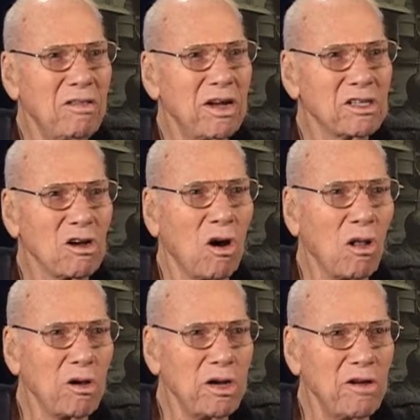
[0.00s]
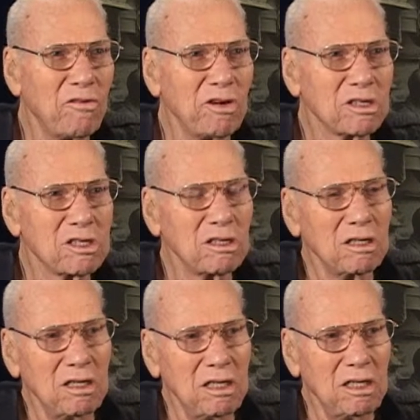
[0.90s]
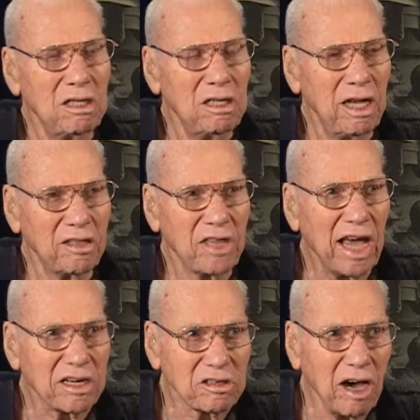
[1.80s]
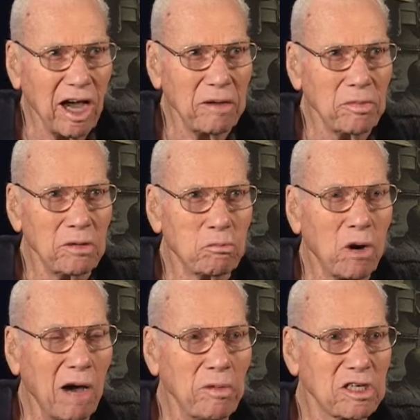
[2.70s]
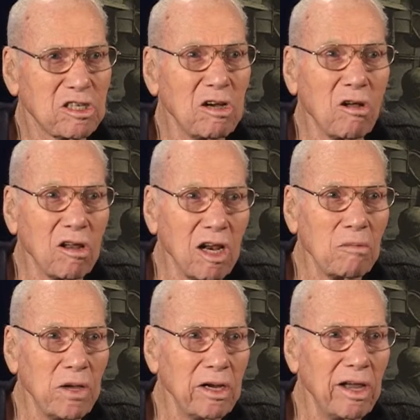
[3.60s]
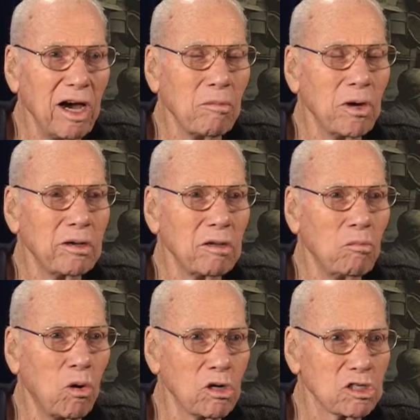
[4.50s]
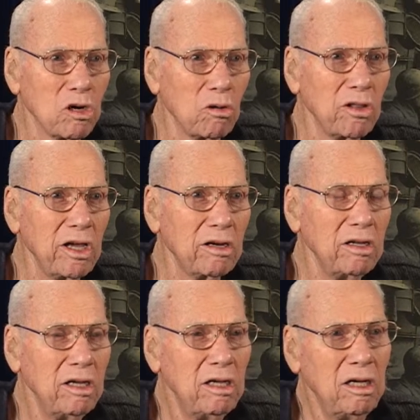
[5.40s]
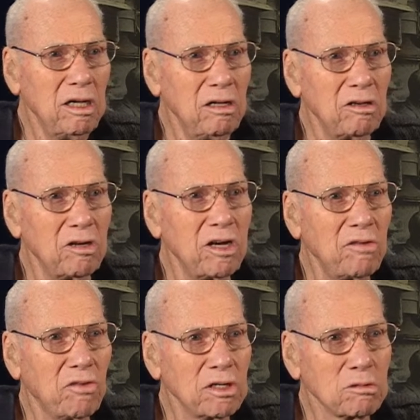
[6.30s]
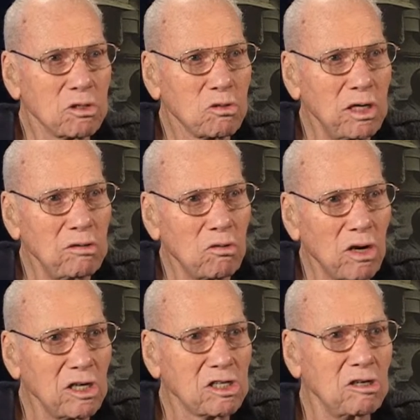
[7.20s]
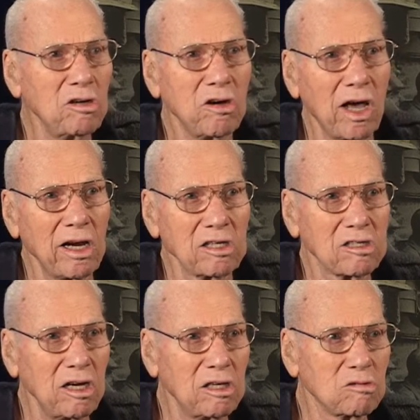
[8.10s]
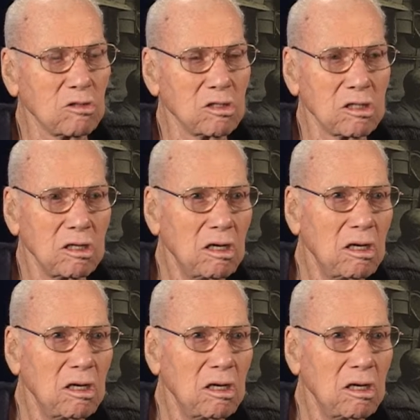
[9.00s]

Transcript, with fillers: There's all the difference at that time, and probably still a little bit now, but more so then the difference between Russia and the United States was